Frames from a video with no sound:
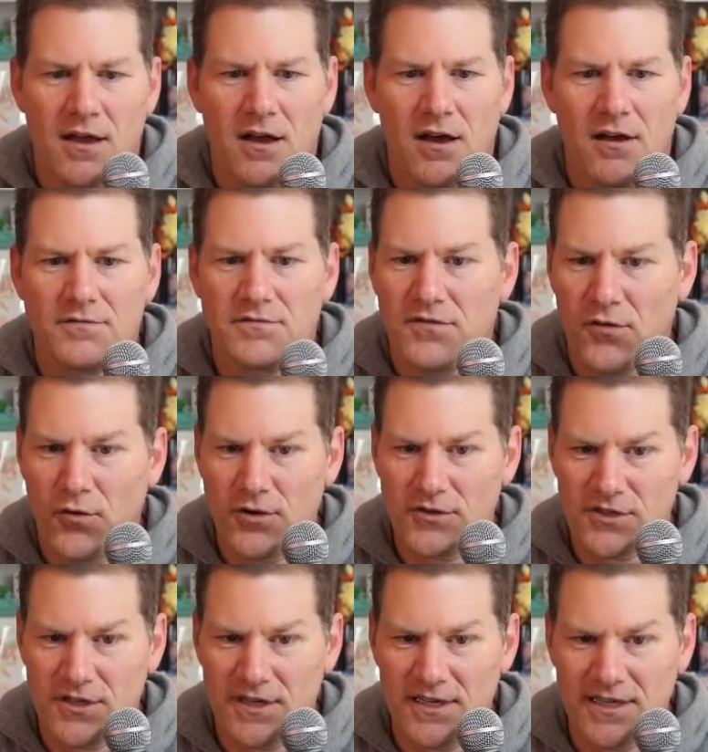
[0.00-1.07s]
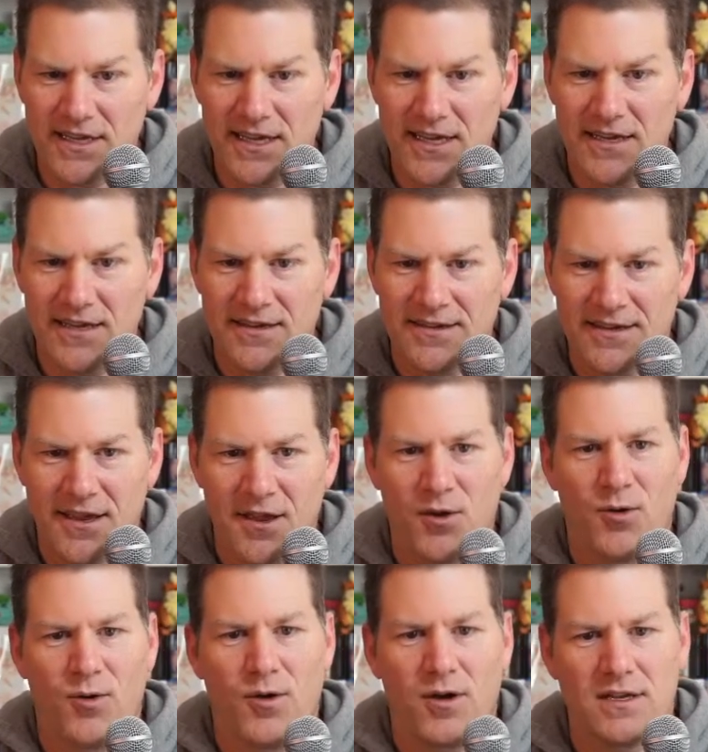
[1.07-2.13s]
Unfortunately,
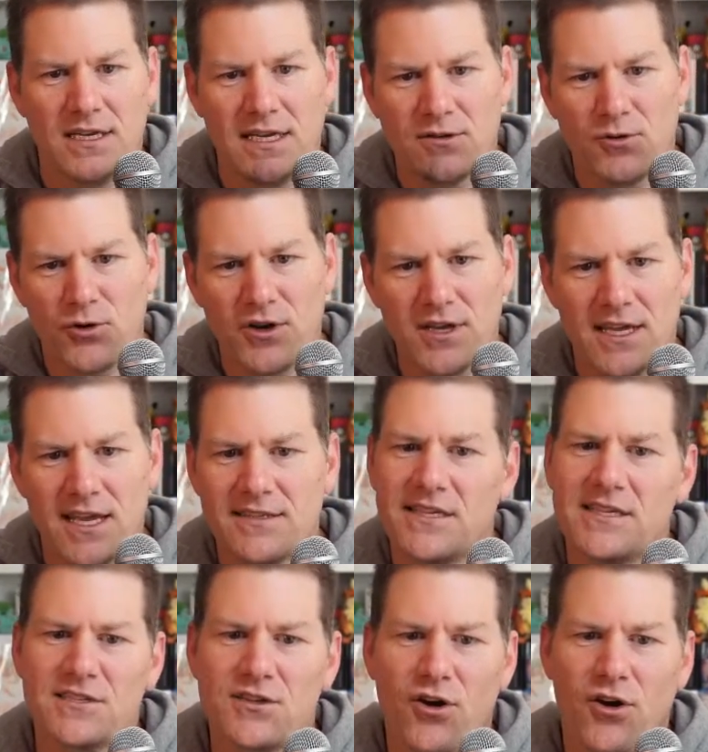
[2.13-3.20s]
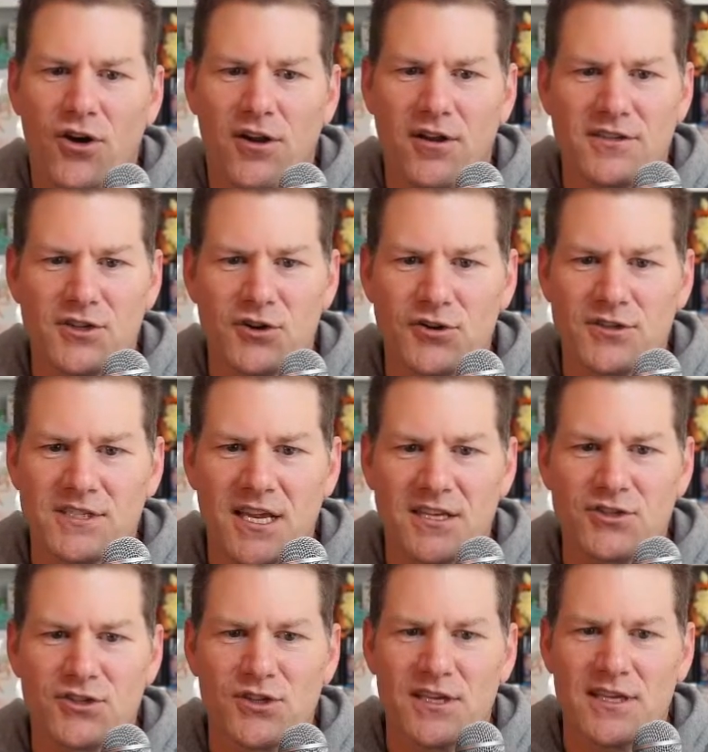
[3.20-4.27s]
in order to get these cards, you're
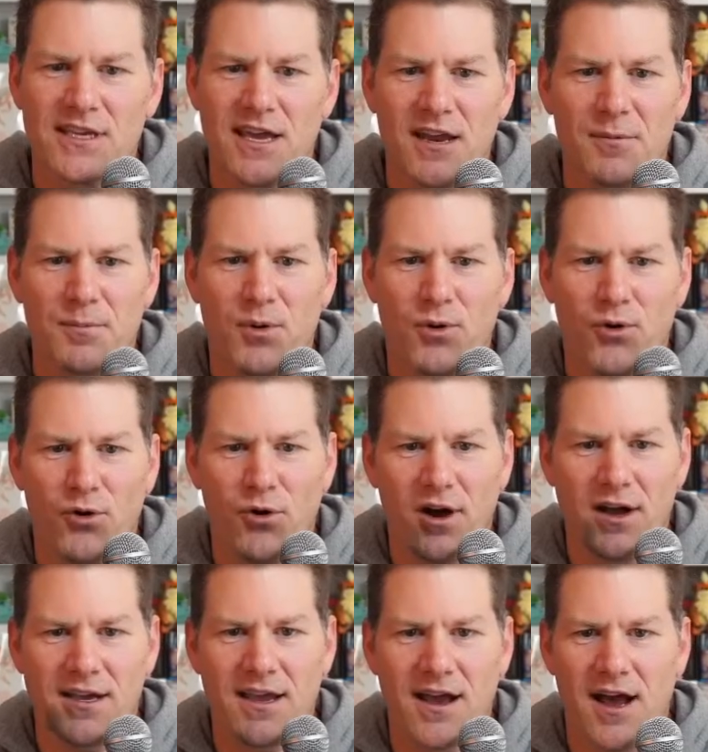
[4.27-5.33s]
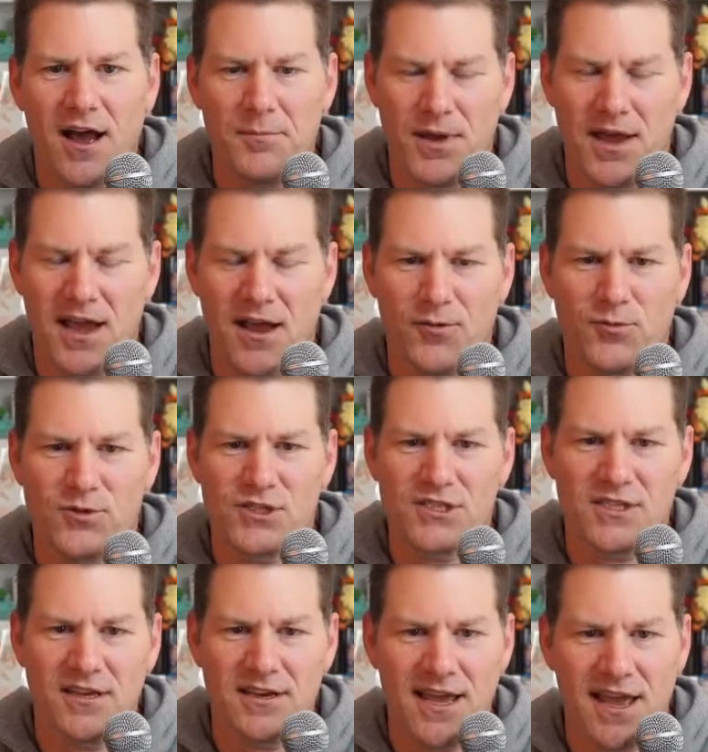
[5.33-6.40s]
essentially got to pull a God Pack, which is
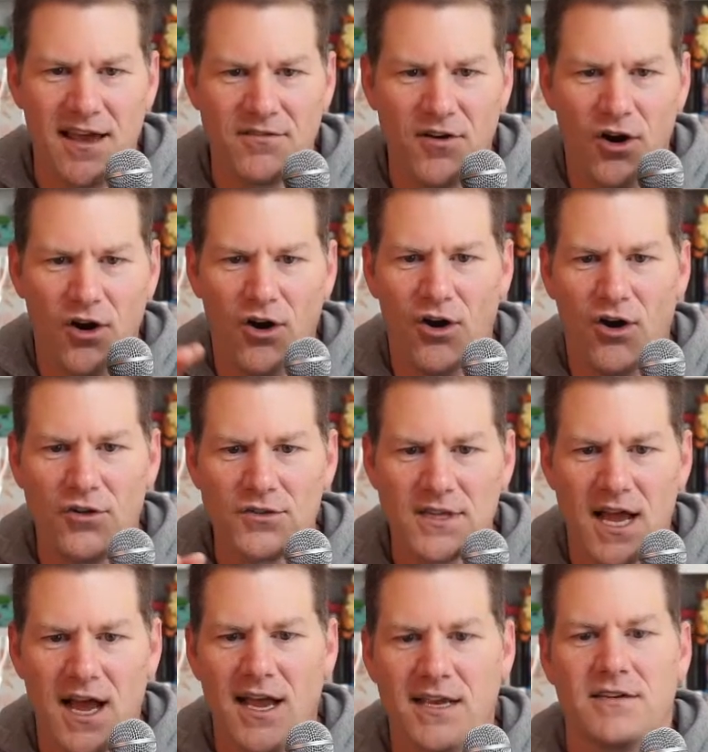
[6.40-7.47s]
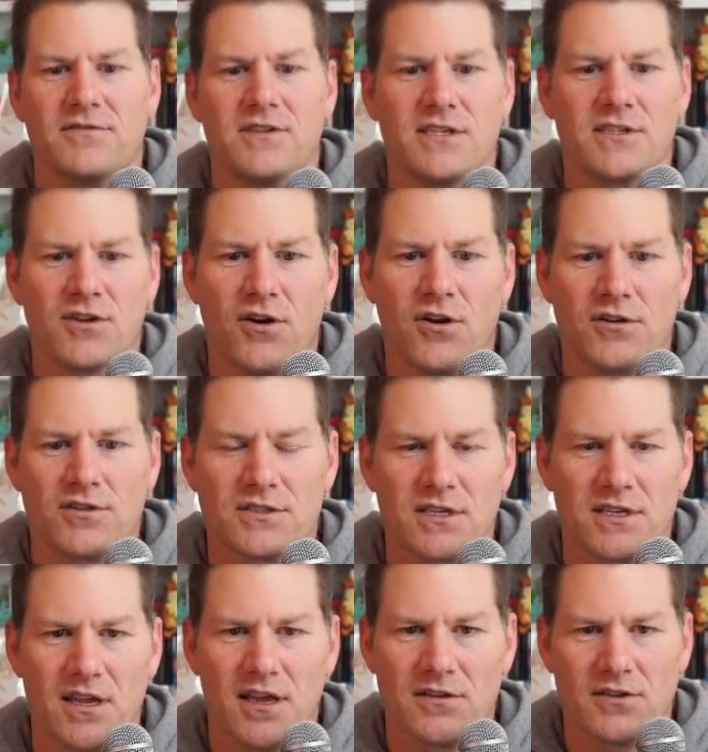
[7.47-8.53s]
going to have all 9 of these cards
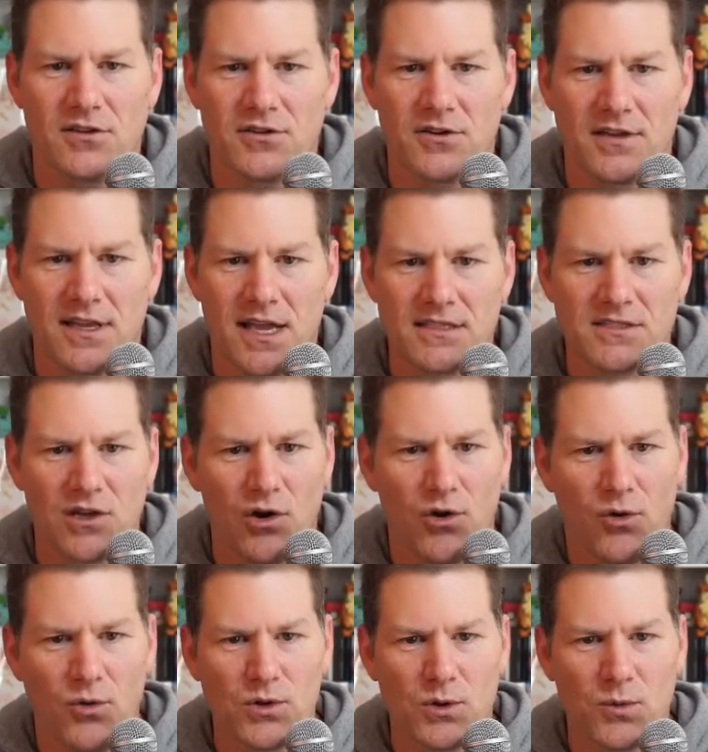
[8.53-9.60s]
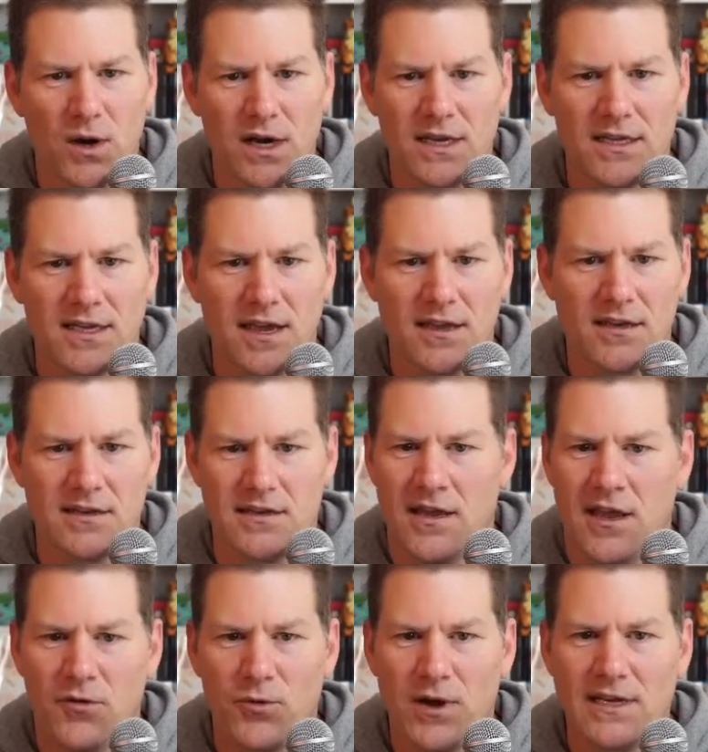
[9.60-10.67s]
together. And that's the only way to get it.
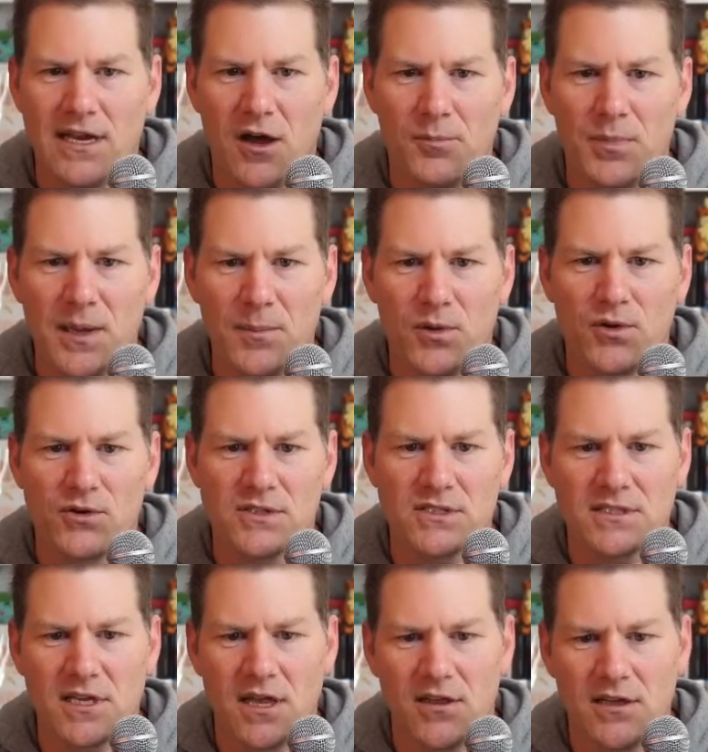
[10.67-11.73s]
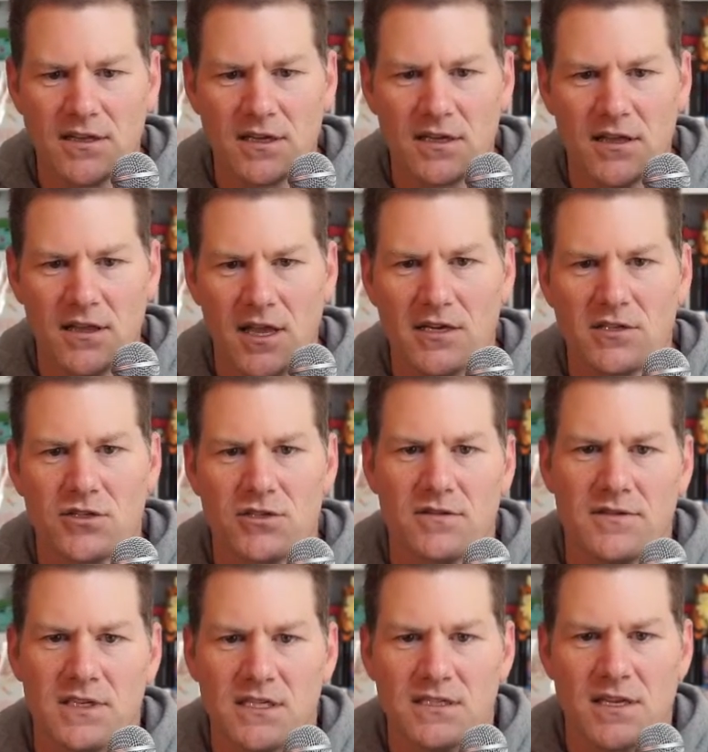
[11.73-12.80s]
Right now, people are selling the collection
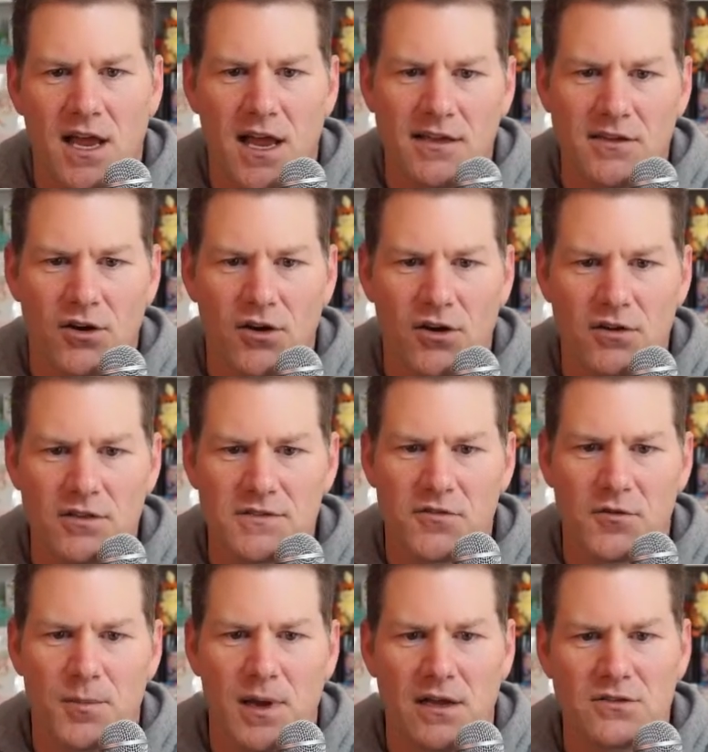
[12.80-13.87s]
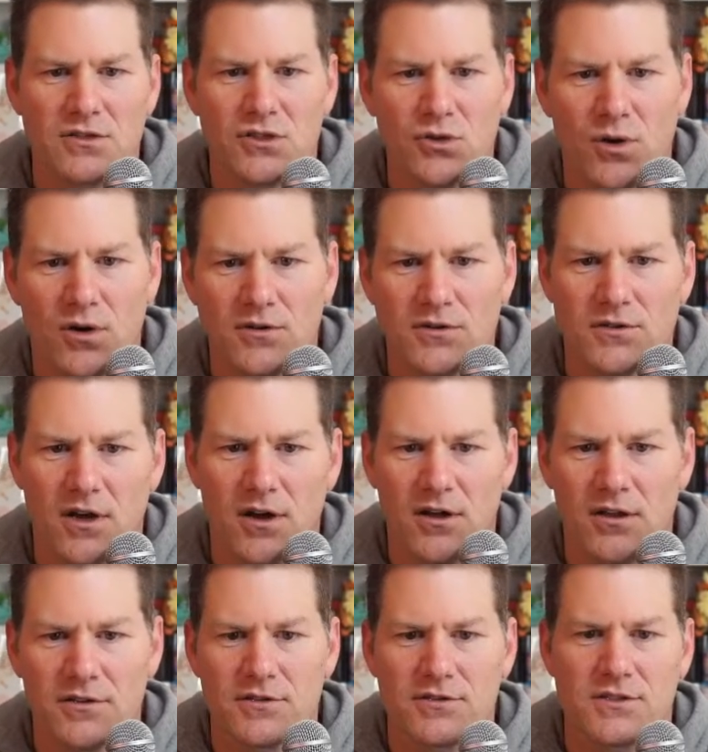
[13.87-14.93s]
of these 9 cards for about
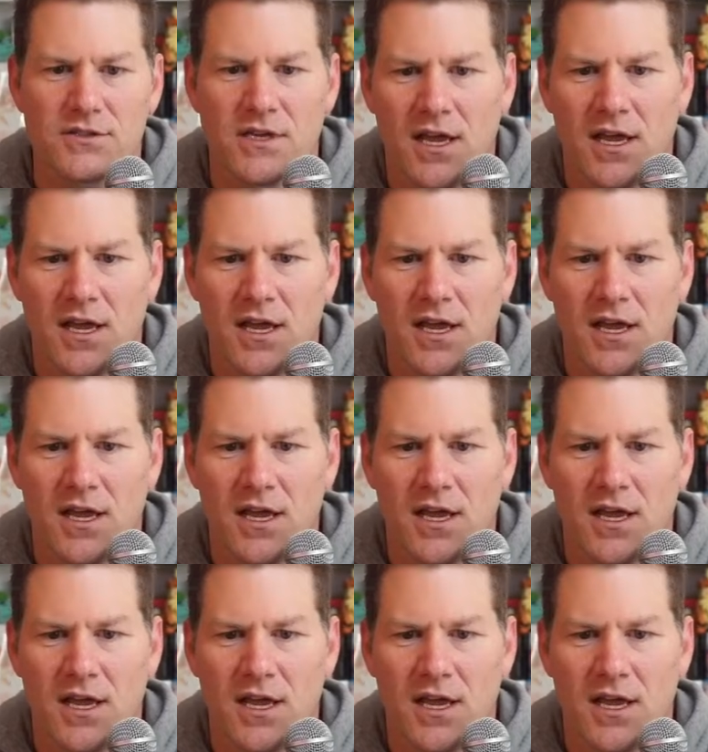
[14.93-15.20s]
$200,